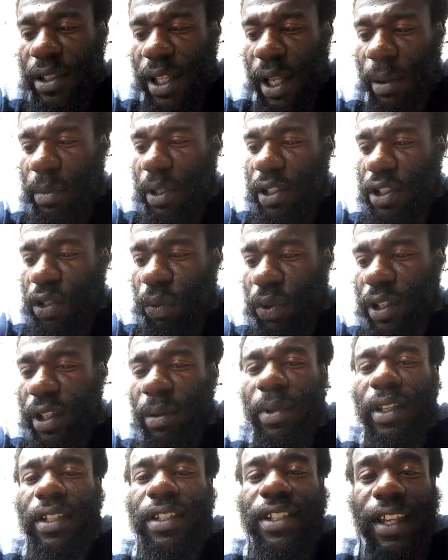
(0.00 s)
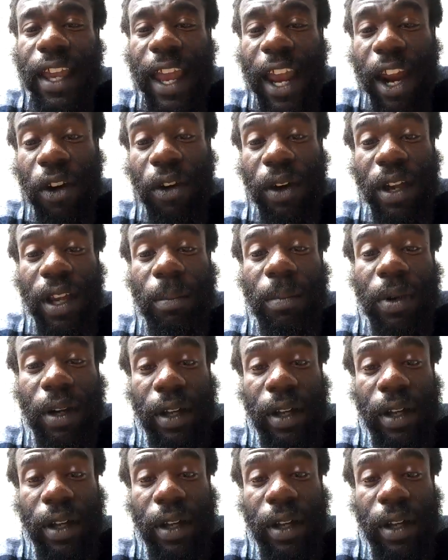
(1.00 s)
is not meant to really be scary,